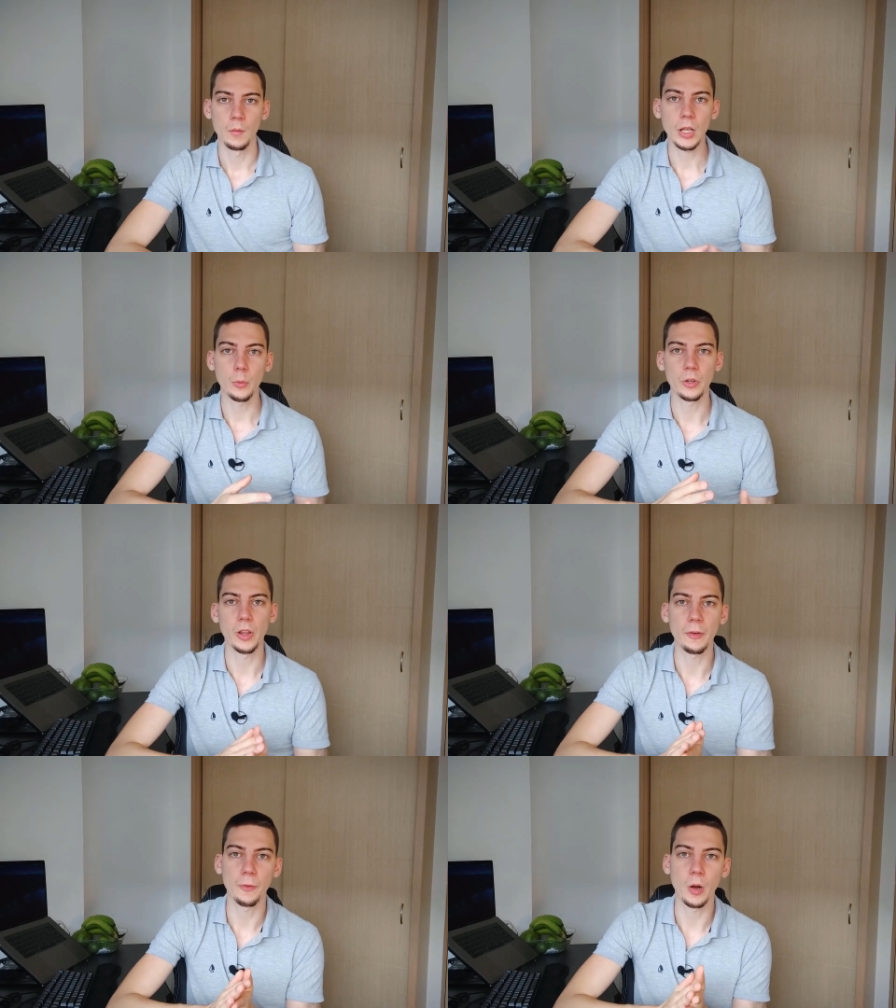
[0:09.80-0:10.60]
Welcome to
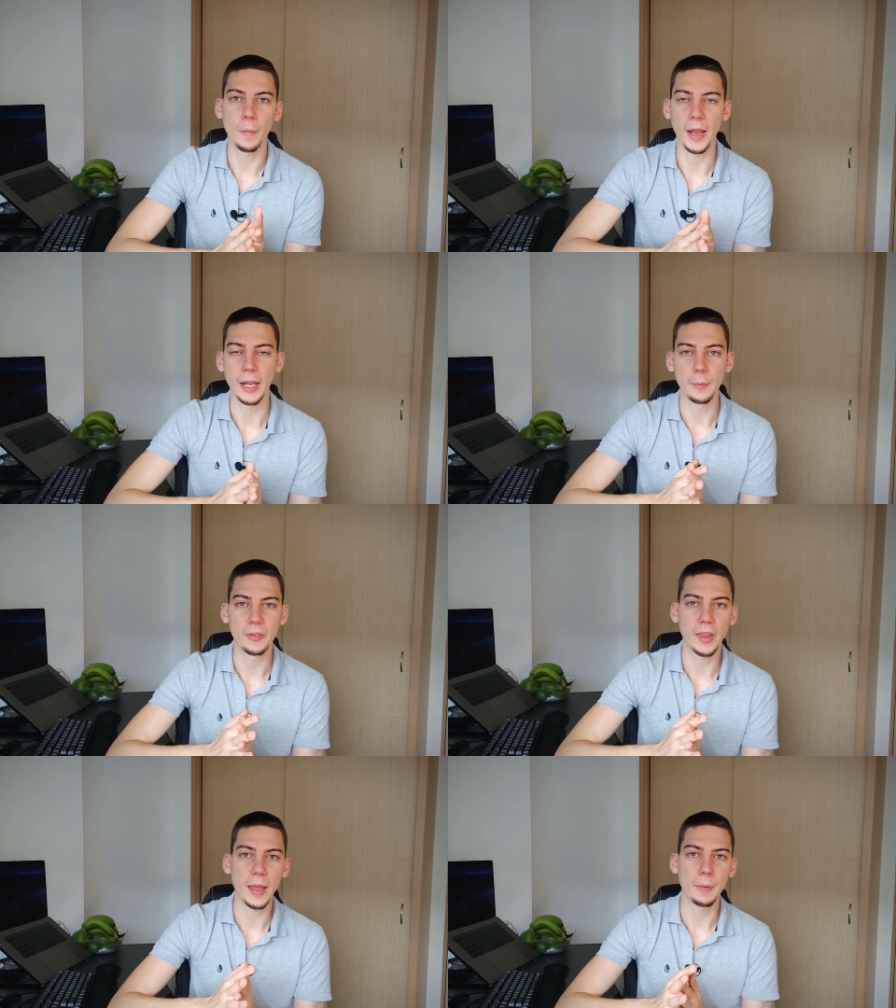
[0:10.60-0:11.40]
DevWorld, my name
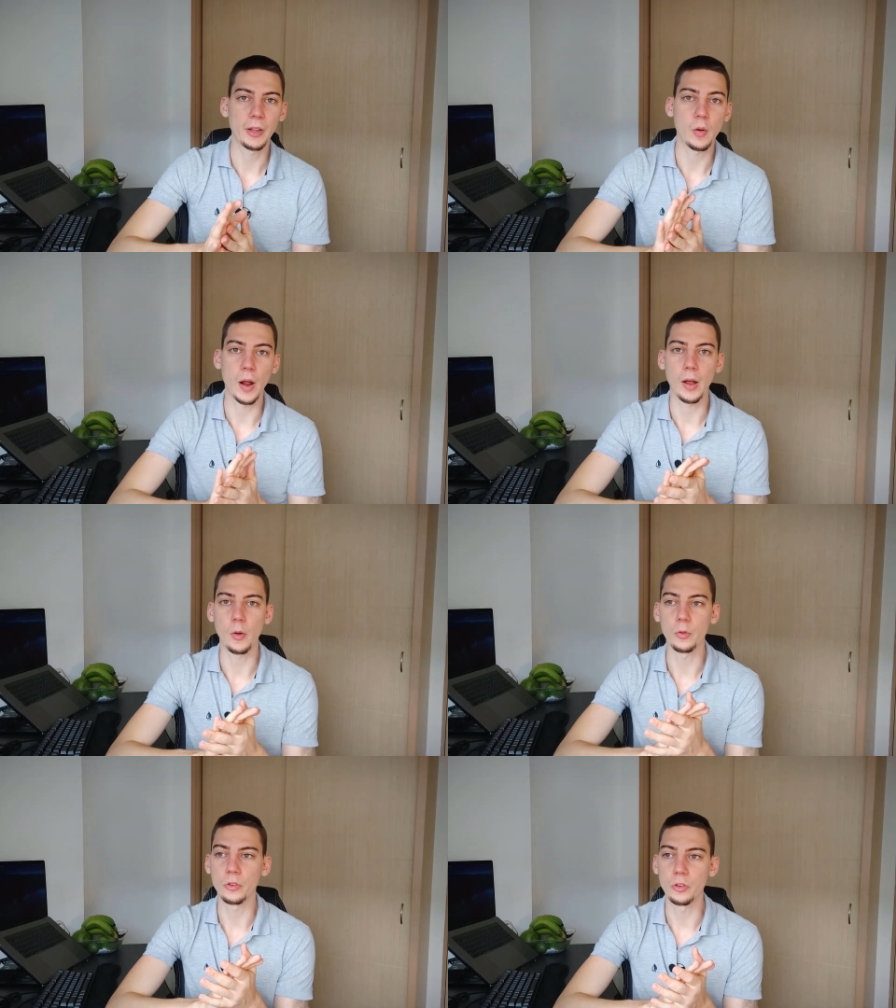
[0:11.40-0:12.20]
is Sam and
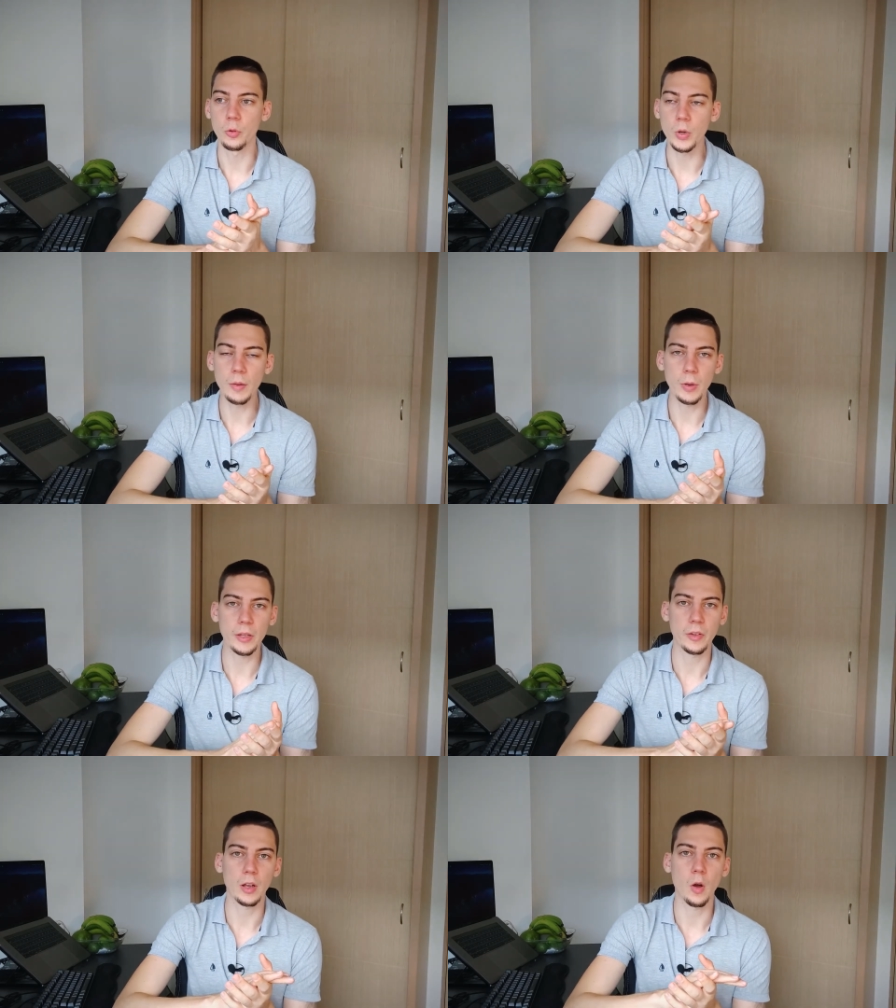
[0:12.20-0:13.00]
around three
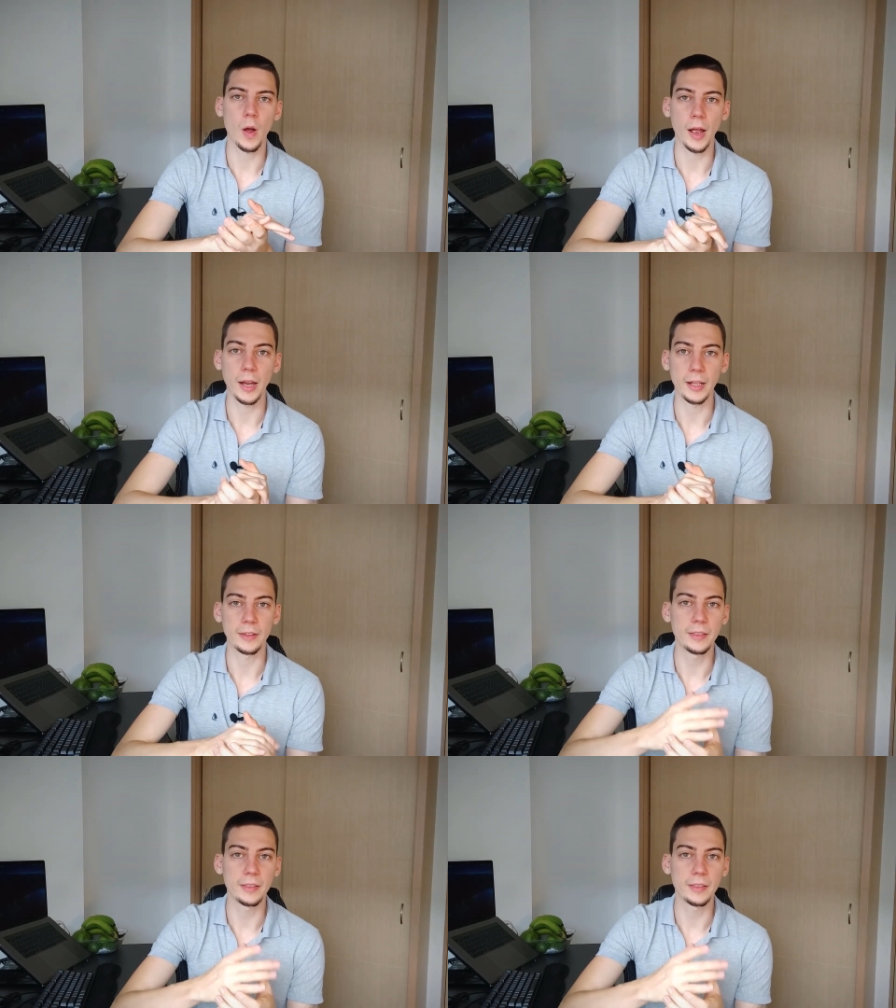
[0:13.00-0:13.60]
weeks ago I got